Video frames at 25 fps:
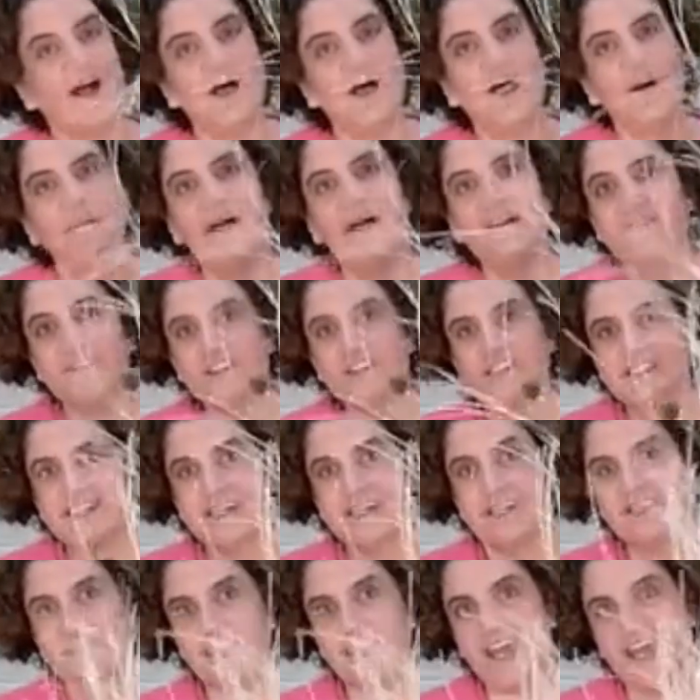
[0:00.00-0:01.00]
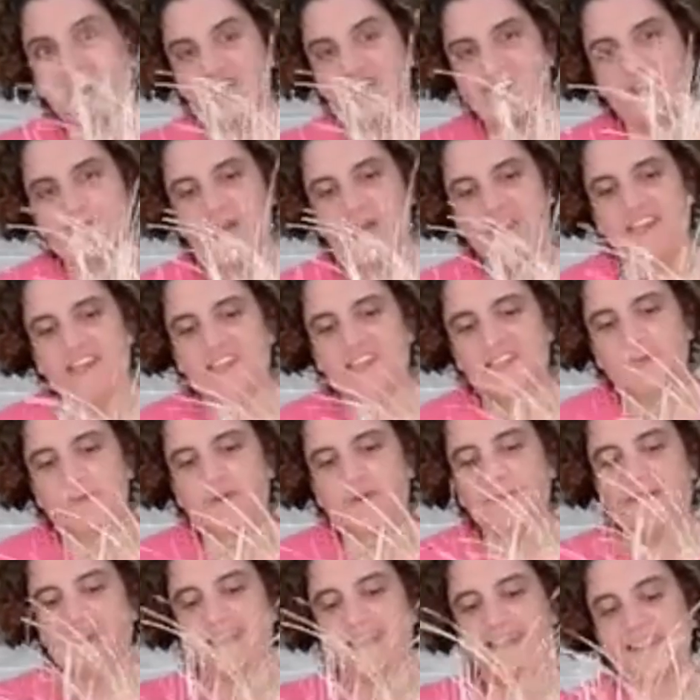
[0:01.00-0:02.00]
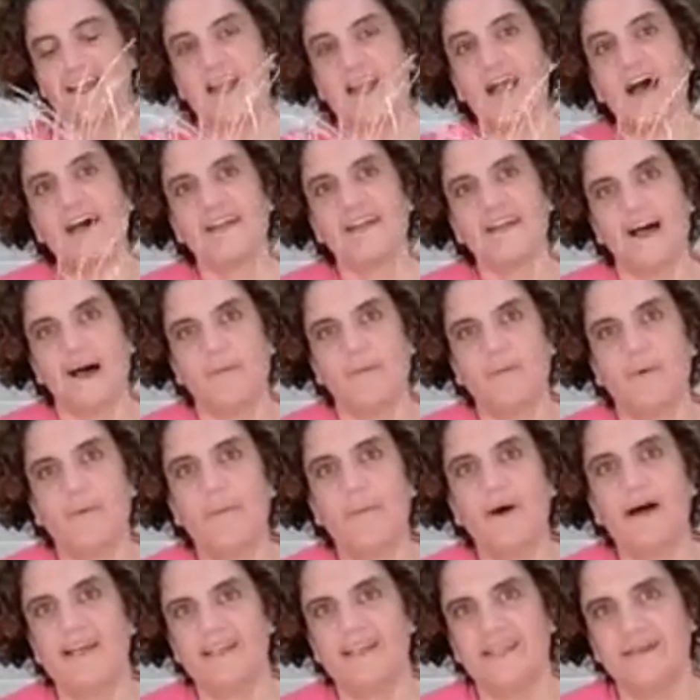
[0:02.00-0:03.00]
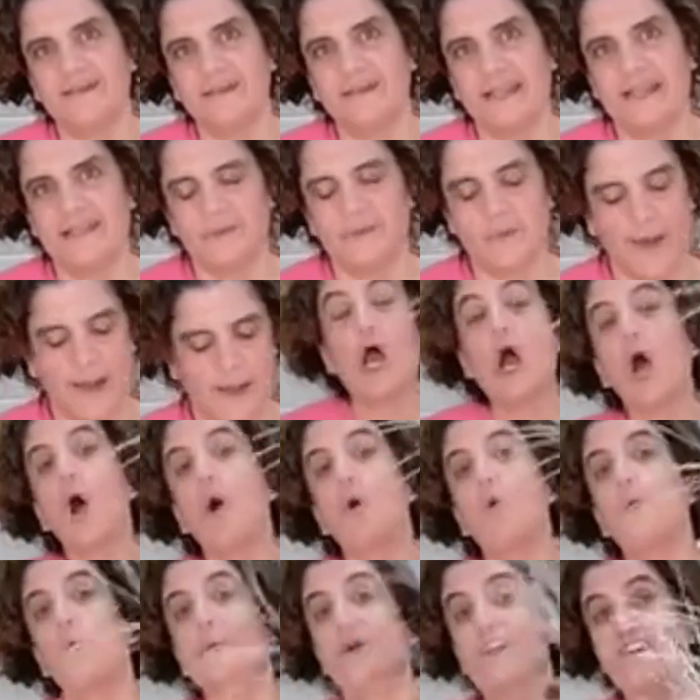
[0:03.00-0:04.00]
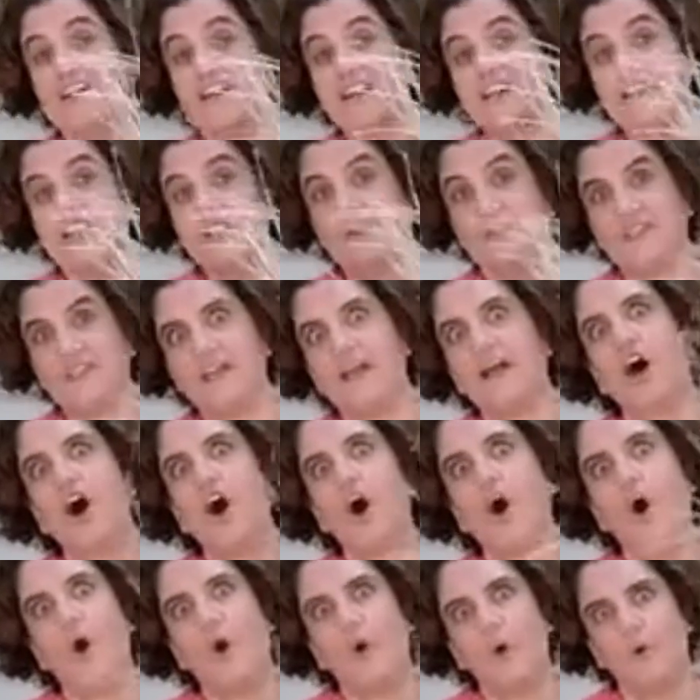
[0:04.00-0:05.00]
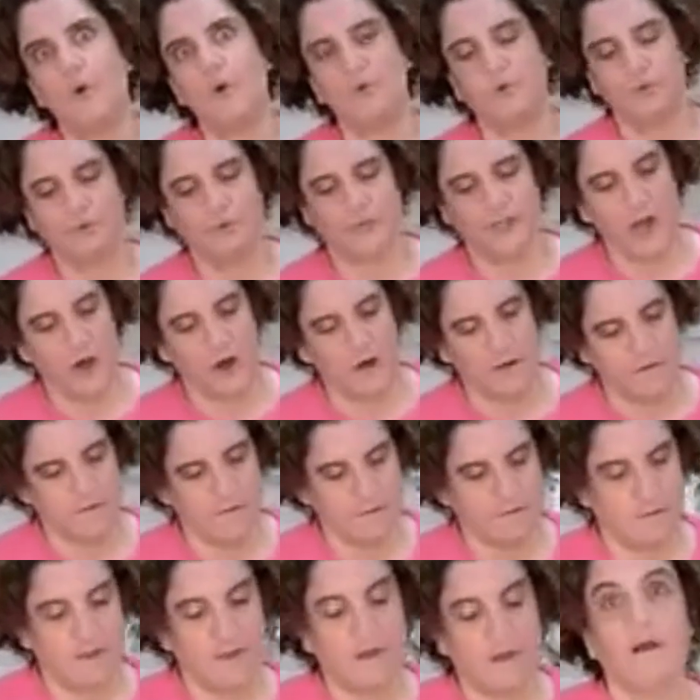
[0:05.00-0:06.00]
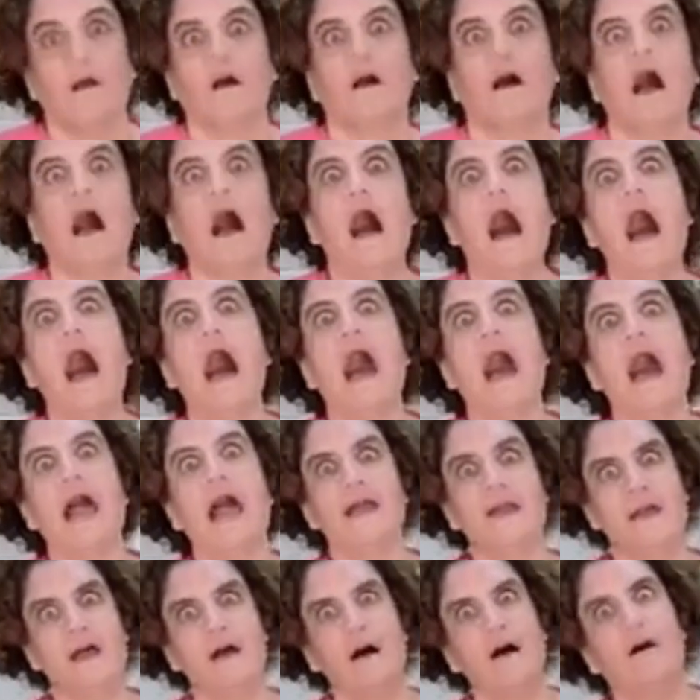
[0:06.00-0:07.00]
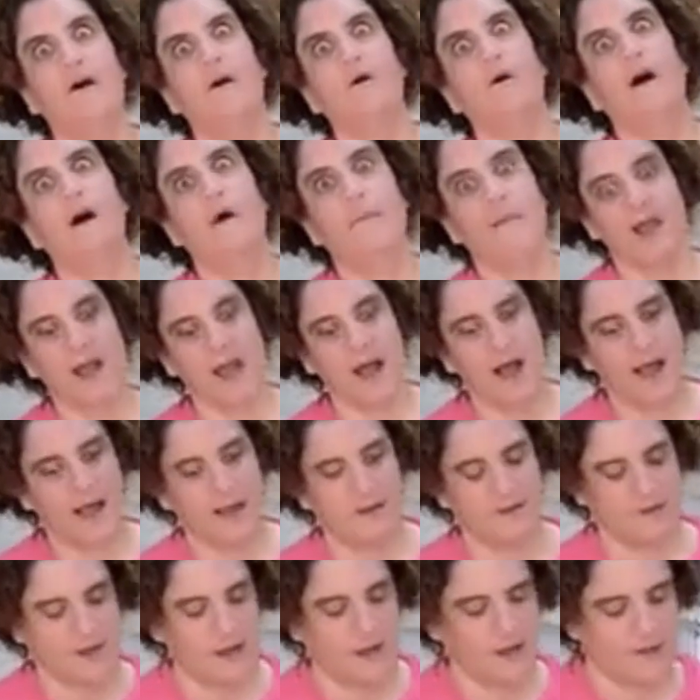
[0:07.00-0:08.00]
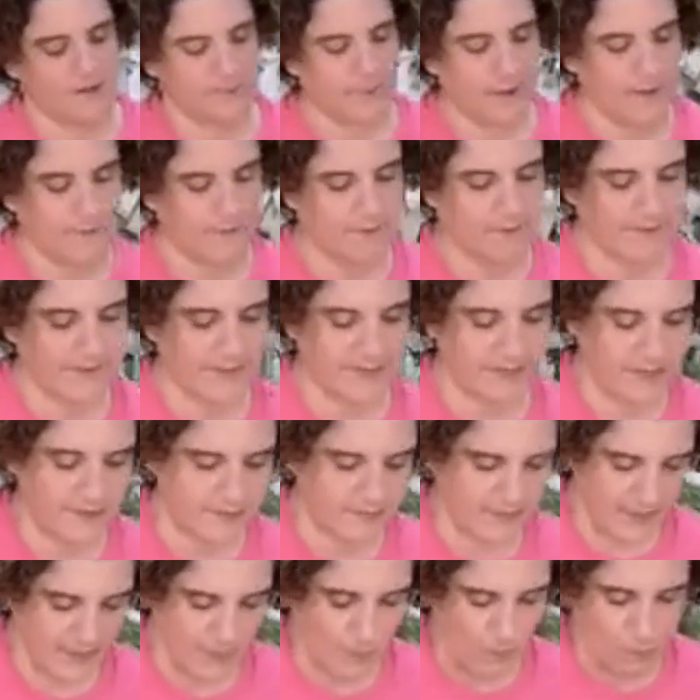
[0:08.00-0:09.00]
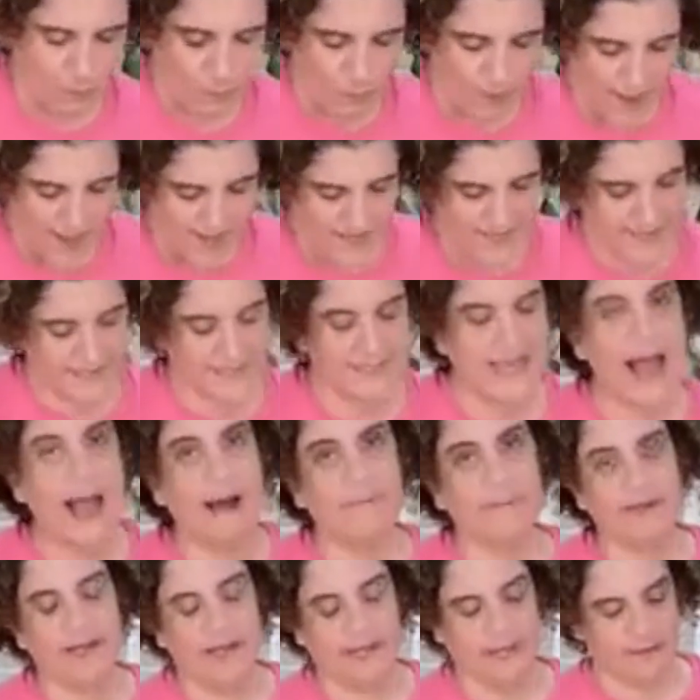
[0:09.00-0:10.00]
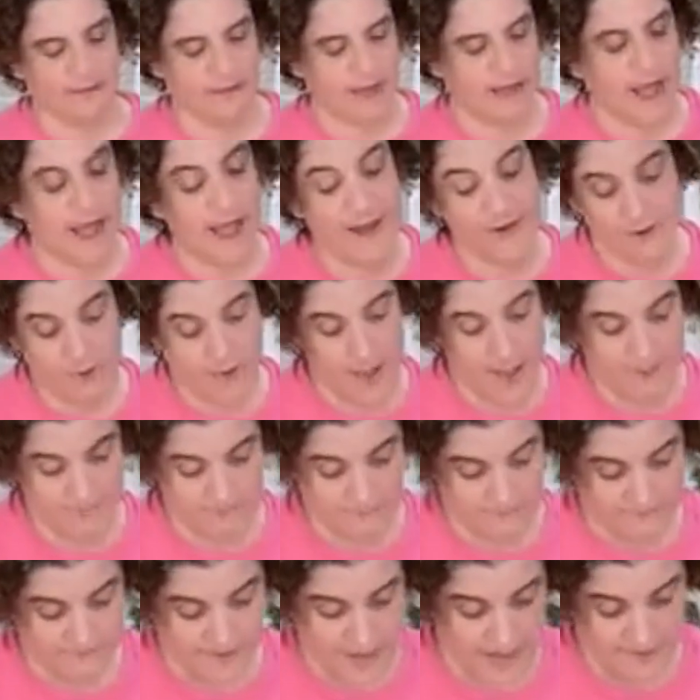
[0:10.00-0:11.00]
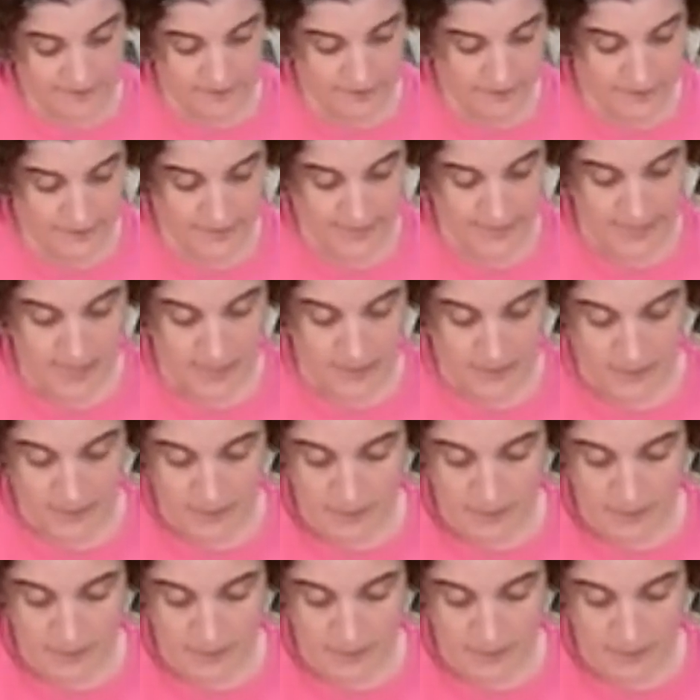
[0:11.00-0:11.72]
My first inclination with this would be to cut it up, but guess what? We are going to use it whole, y'all. I know. Oh my God. Y'all are probably like, what is happening? I know. I feel like that.